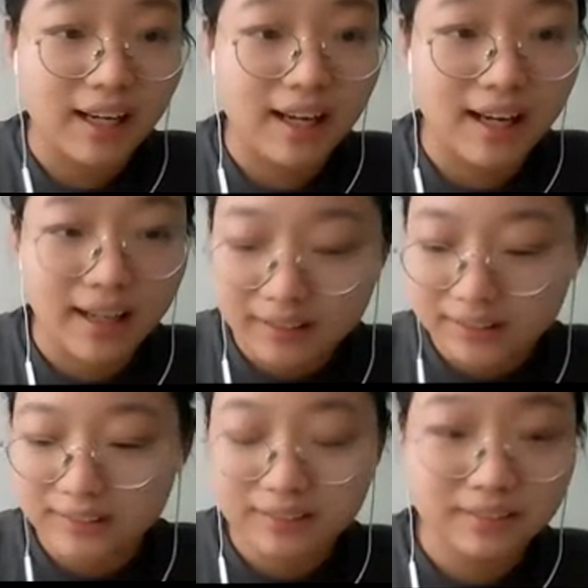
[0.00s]
Head.
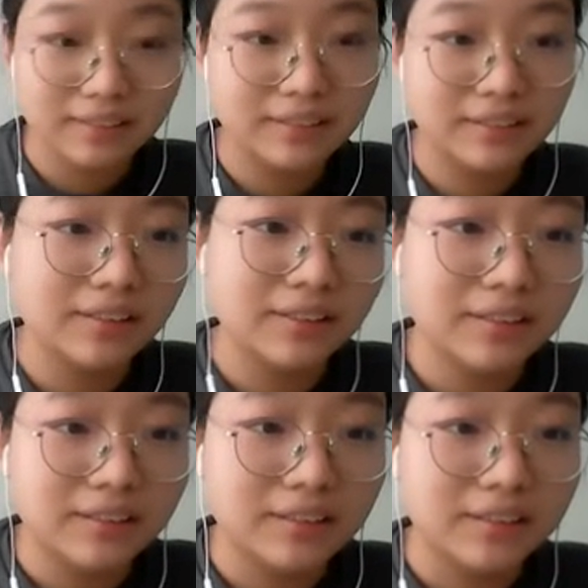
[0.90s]

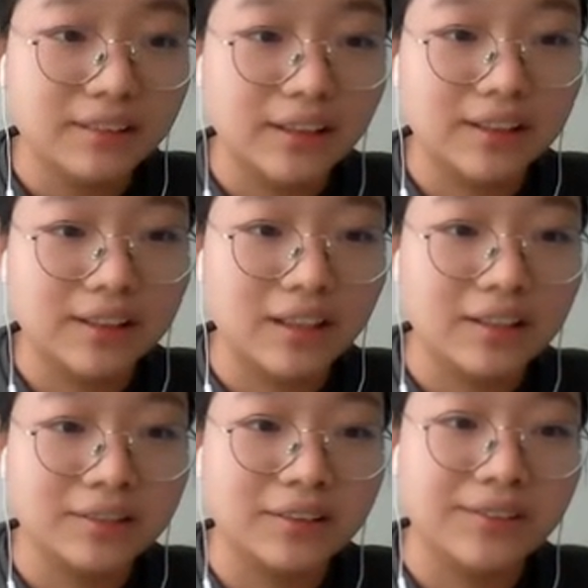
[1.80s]
This is
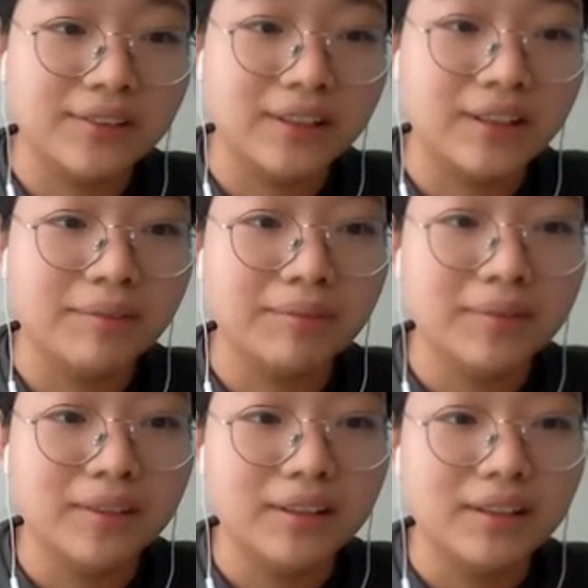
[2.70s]
also the
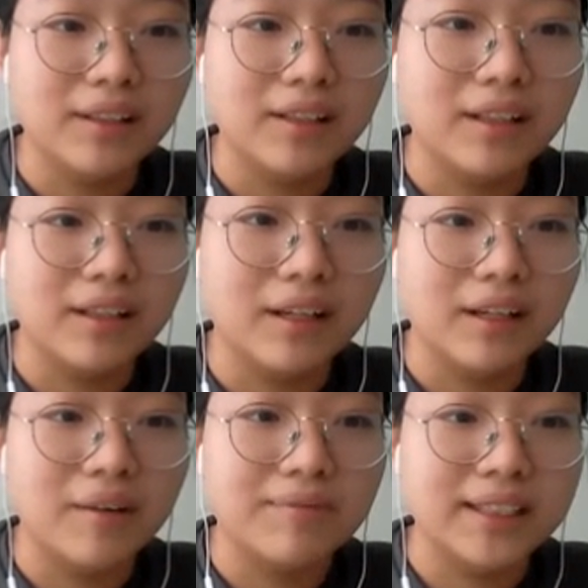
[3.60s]

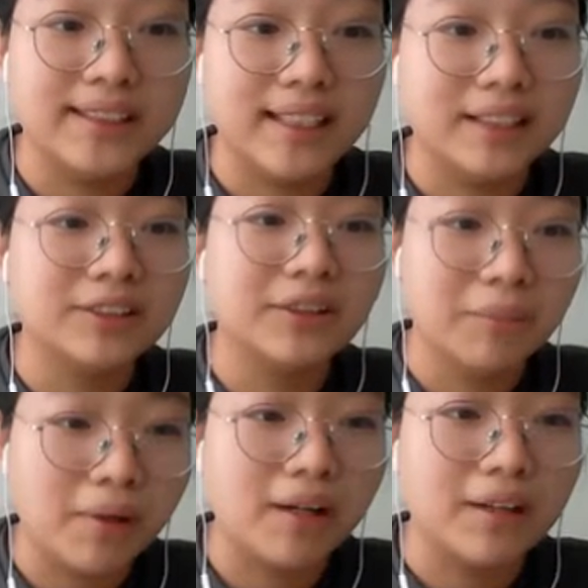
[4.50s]
essential
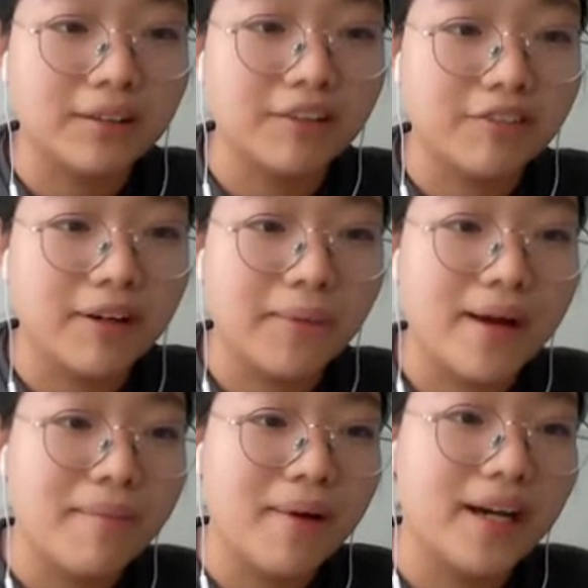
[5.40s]
part of our
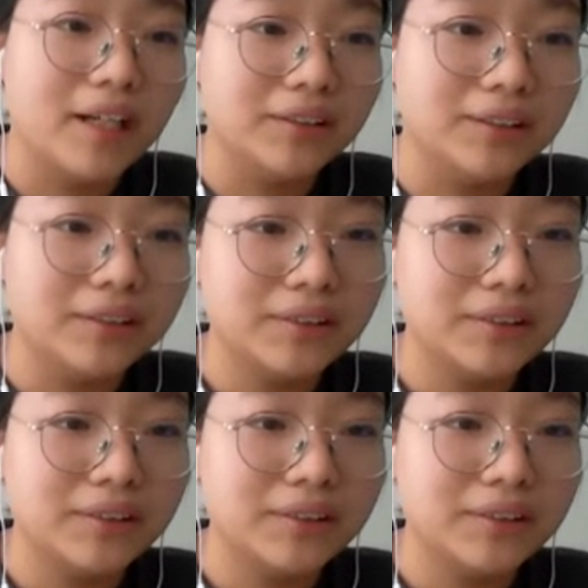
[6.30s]
web page.